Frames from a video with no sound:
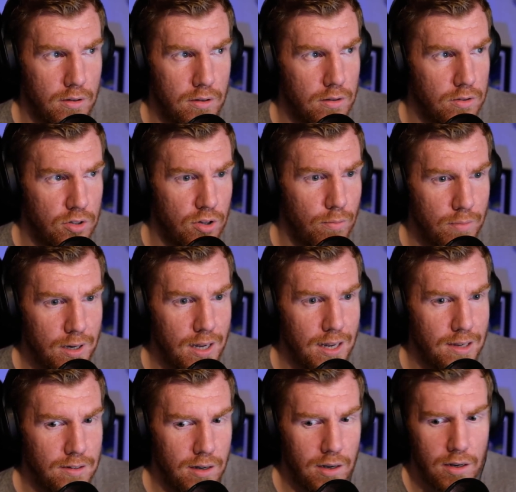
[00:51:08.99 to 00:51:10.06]
some
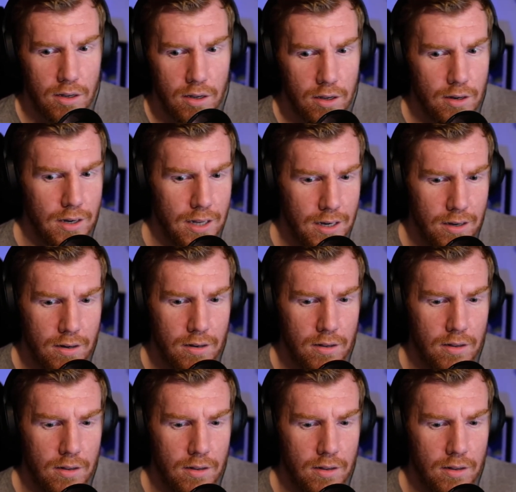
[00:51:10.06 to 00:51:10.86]
days learning